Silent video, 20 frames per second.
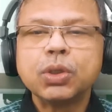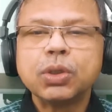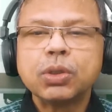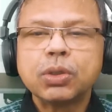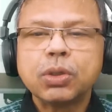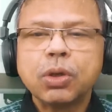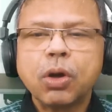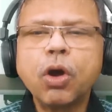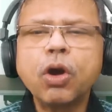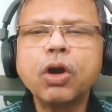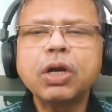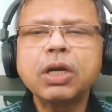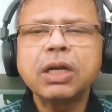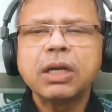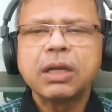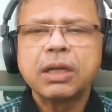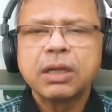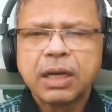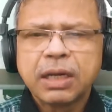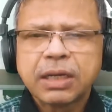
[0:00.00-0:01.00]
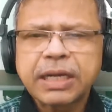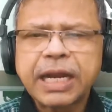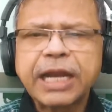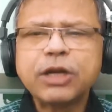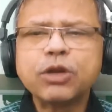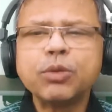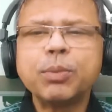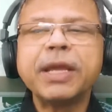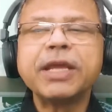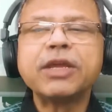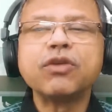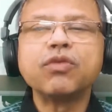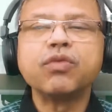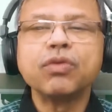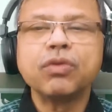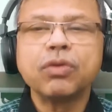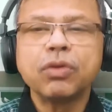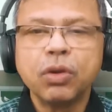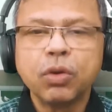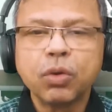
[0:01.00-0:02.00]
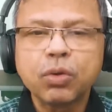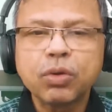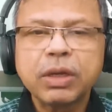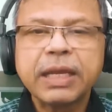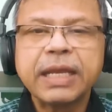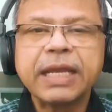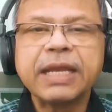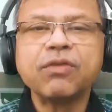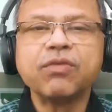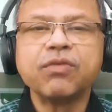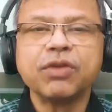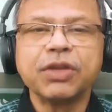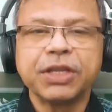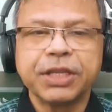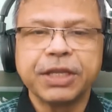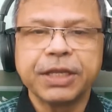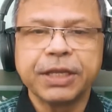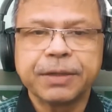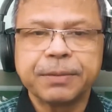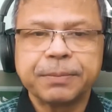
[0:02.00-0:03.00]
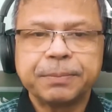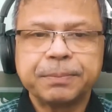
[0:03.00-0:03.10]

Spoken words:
or try to make you look inferior.